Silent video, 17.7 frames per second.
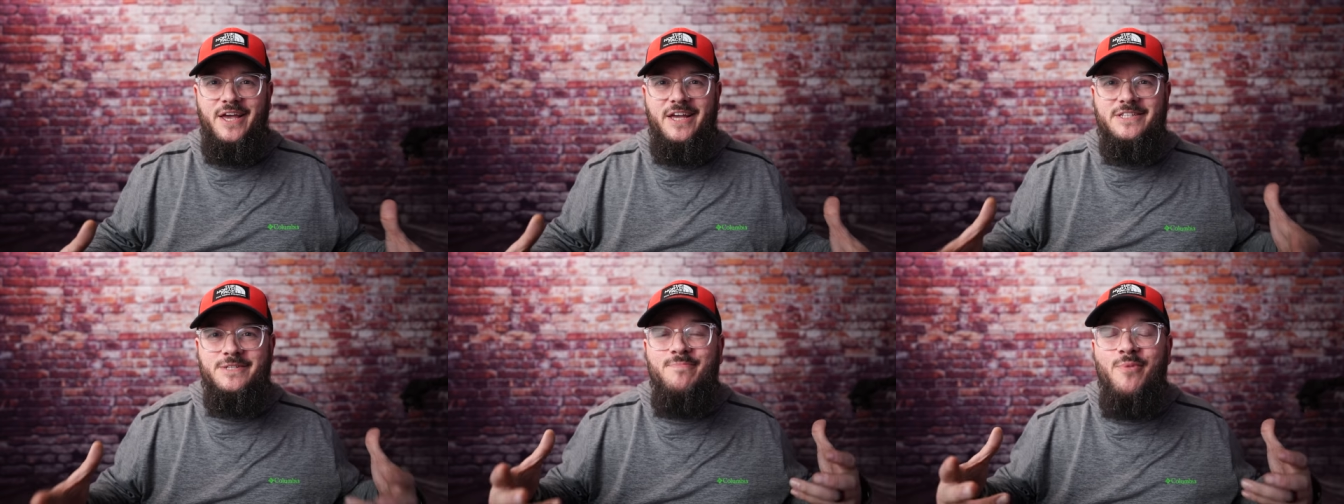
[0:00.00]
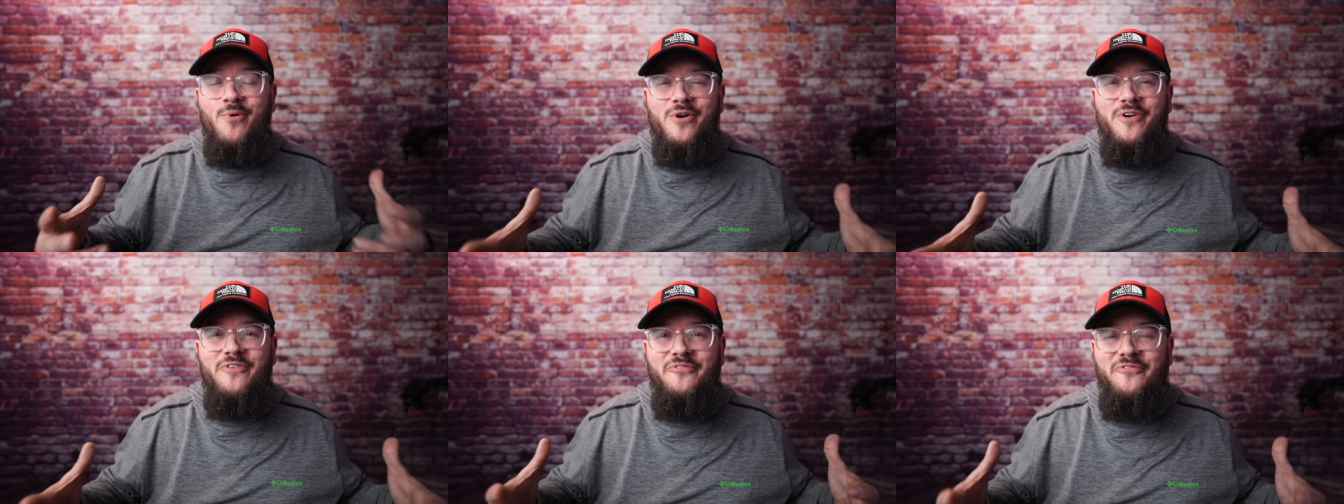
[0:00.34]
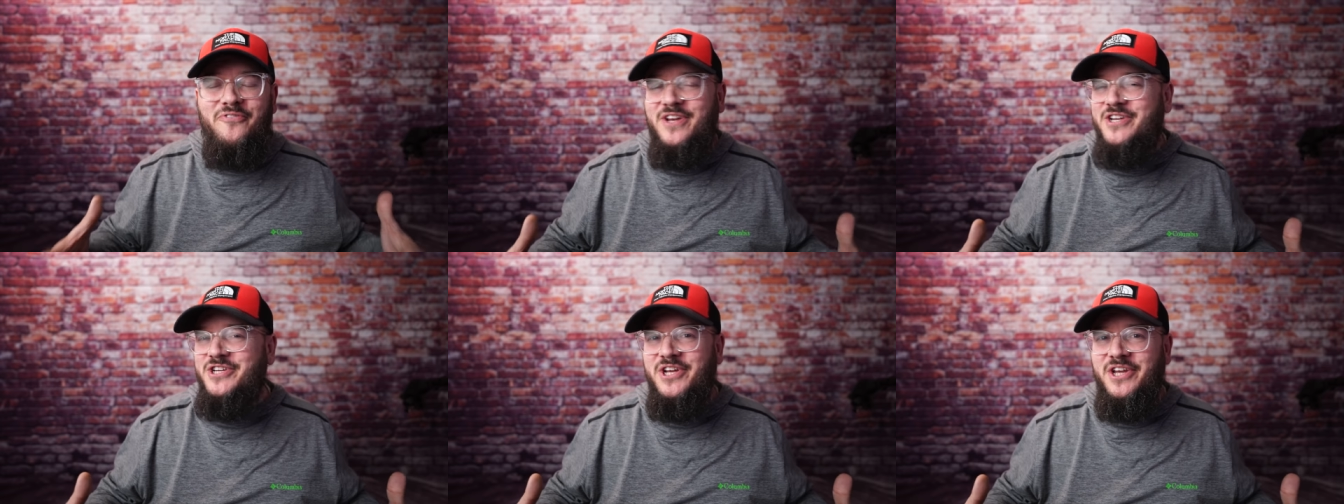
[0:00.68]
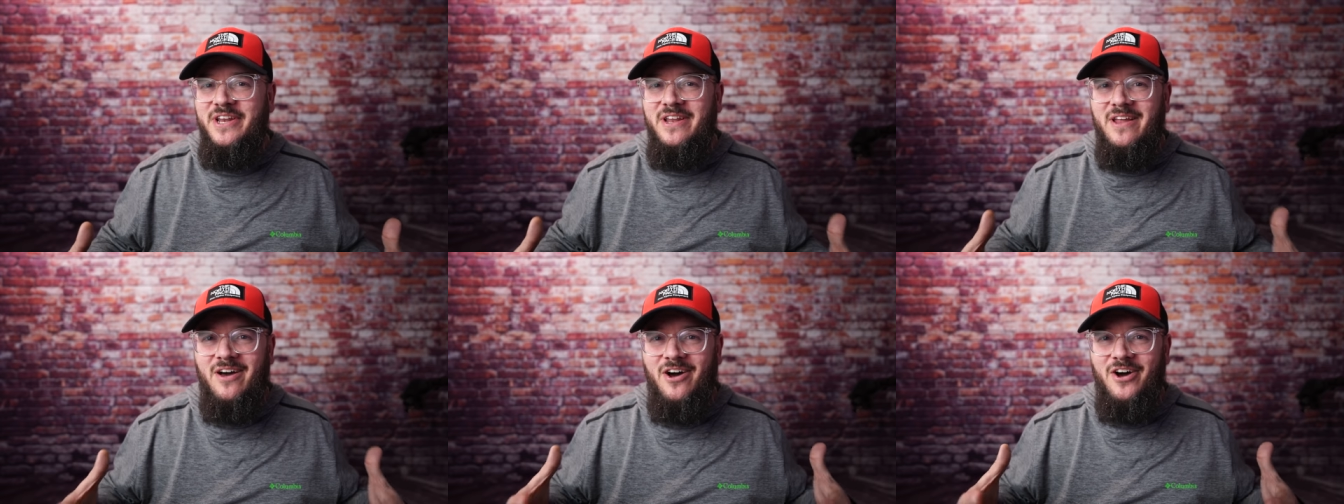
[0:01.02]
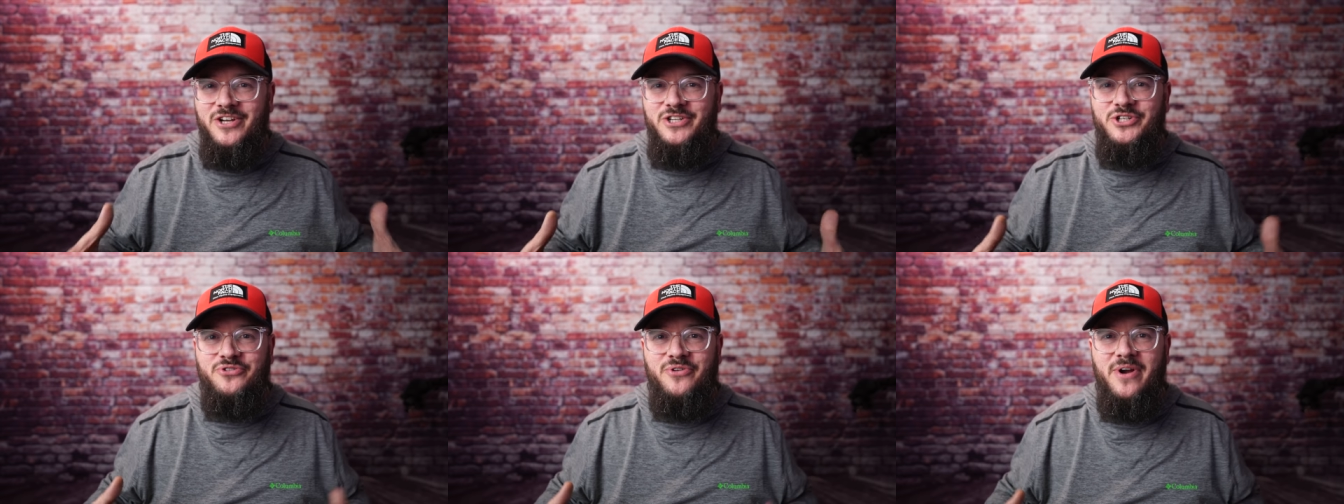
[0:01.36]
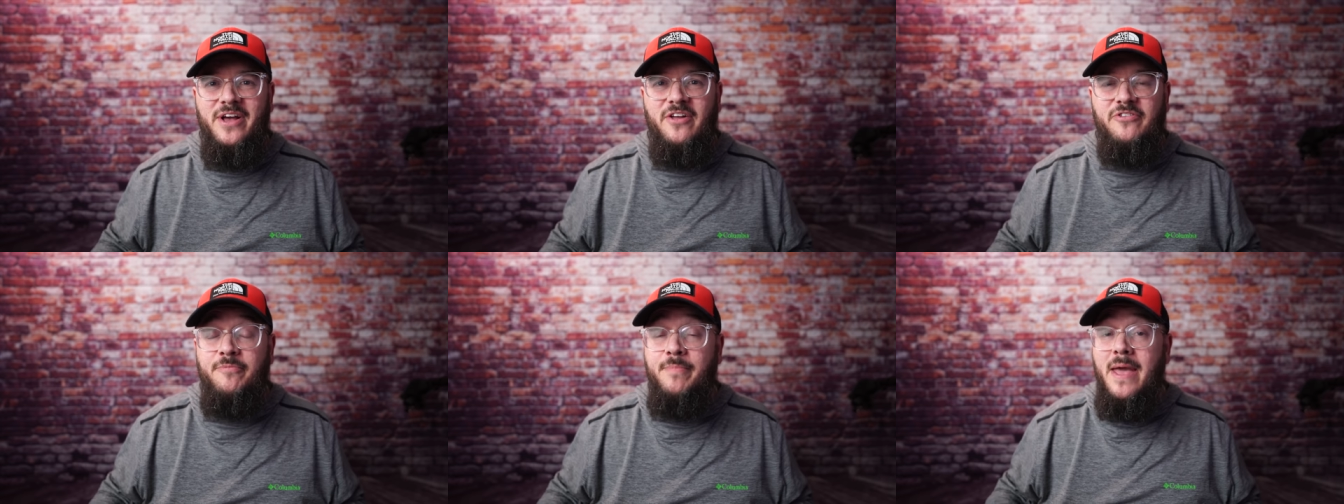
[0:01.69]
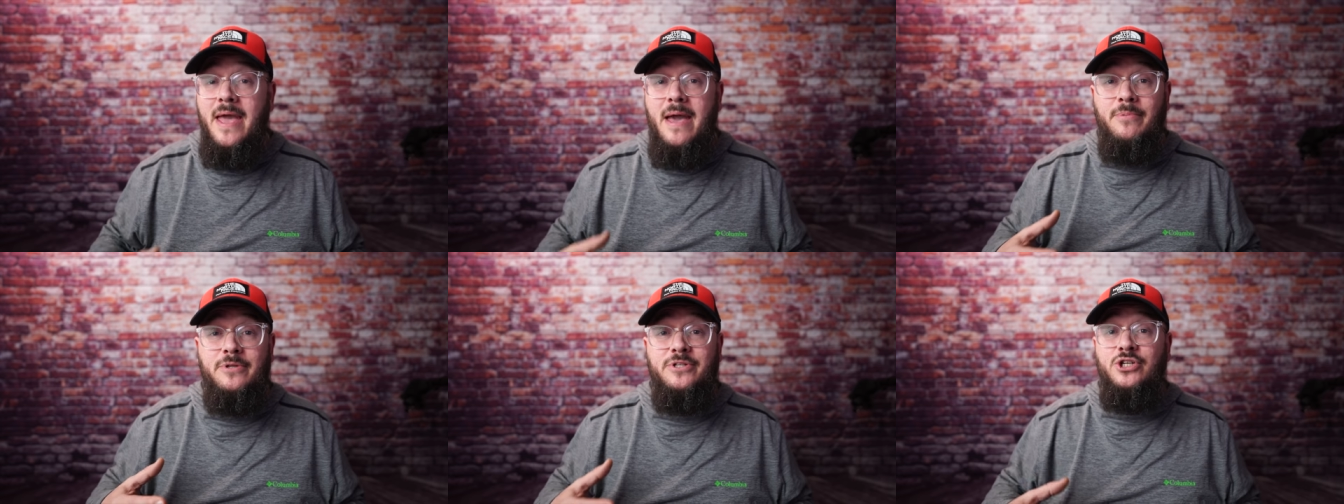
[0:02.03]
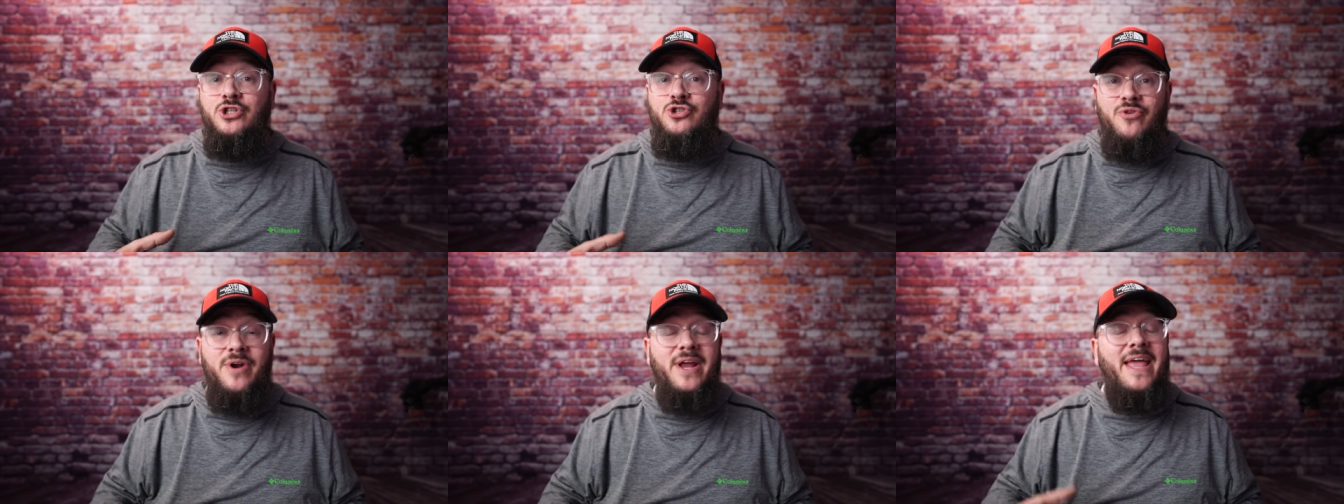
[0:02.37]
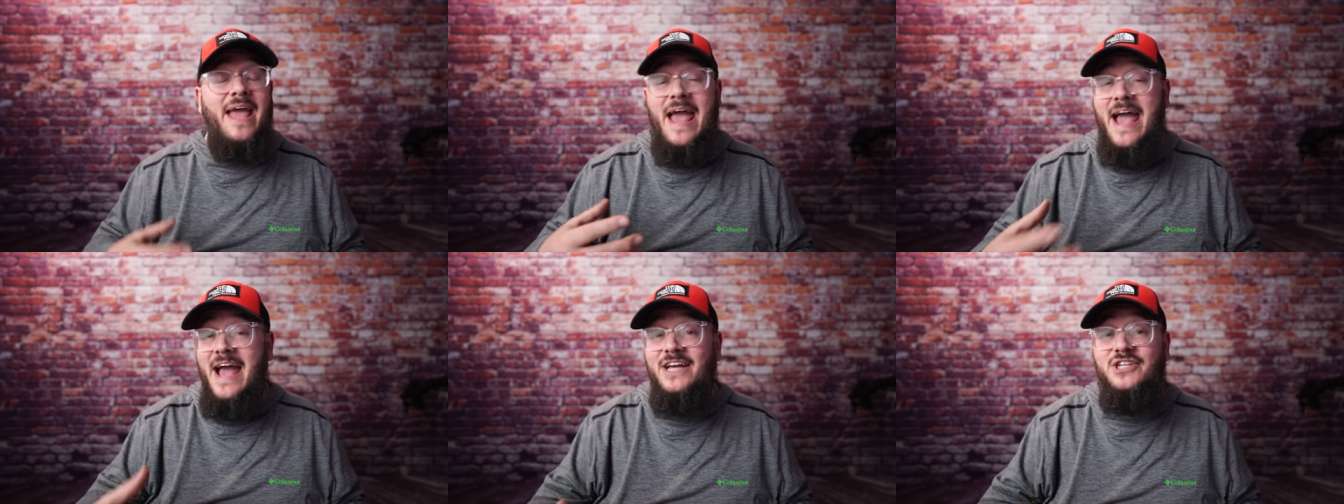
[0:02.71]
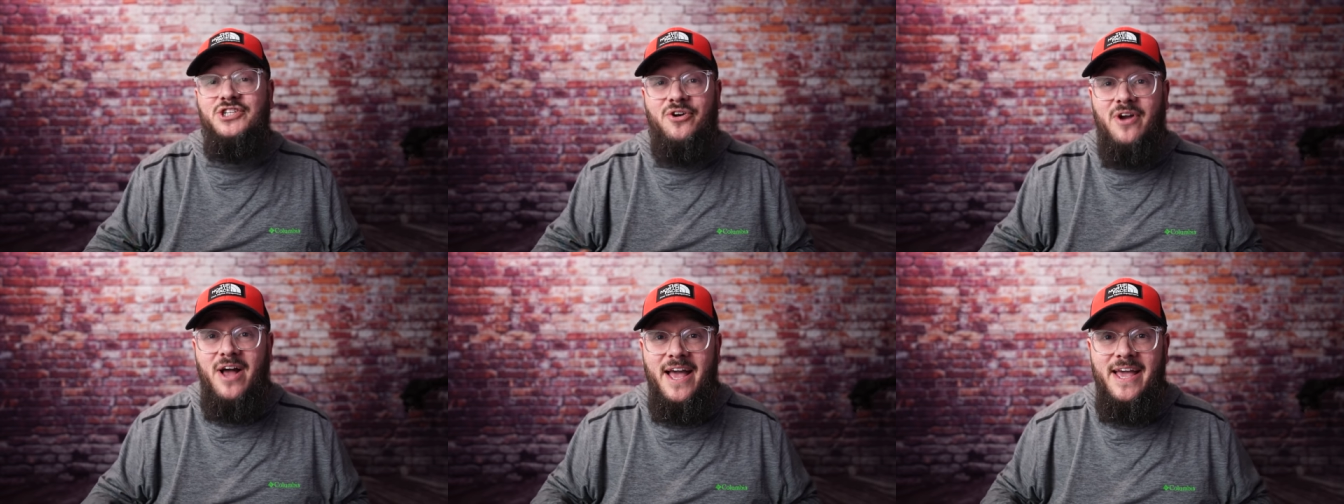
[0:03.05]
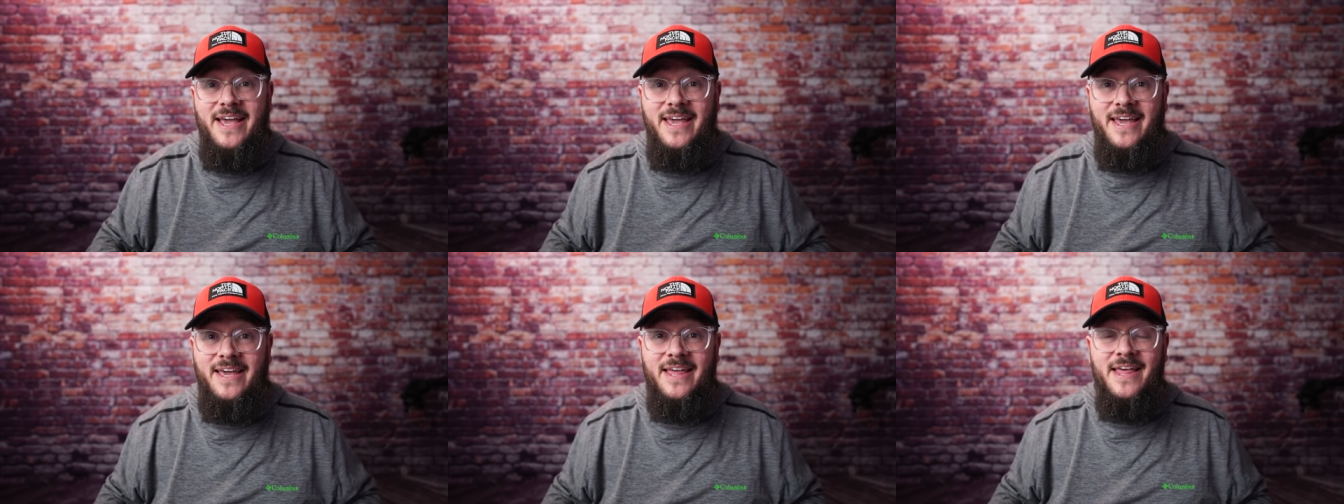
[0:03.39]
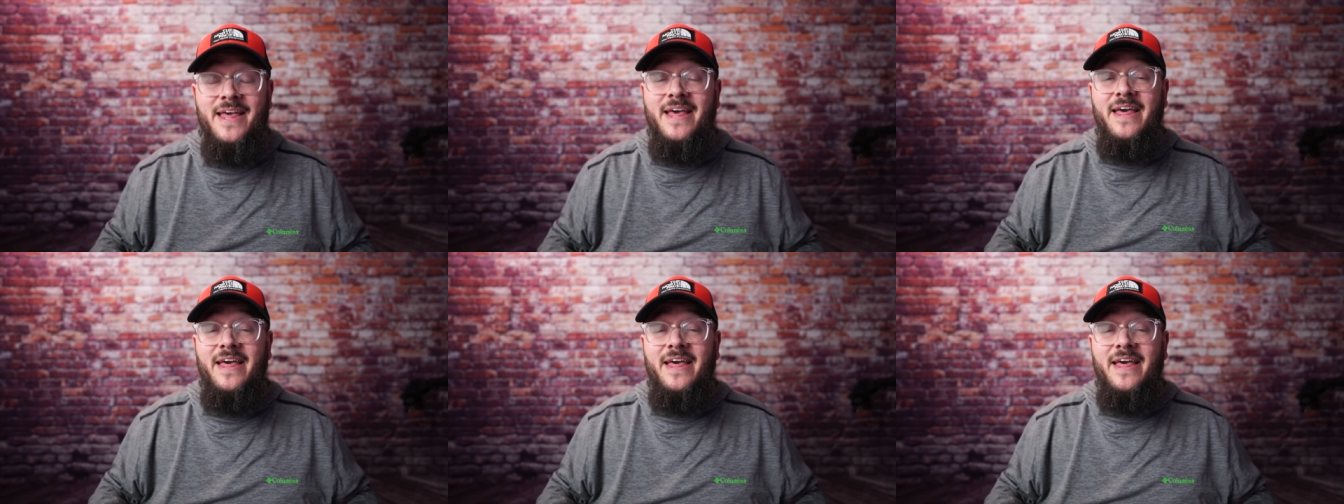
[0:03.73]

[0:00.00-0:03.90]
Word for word: It's more efficient on trail to be able to drink as you're hiking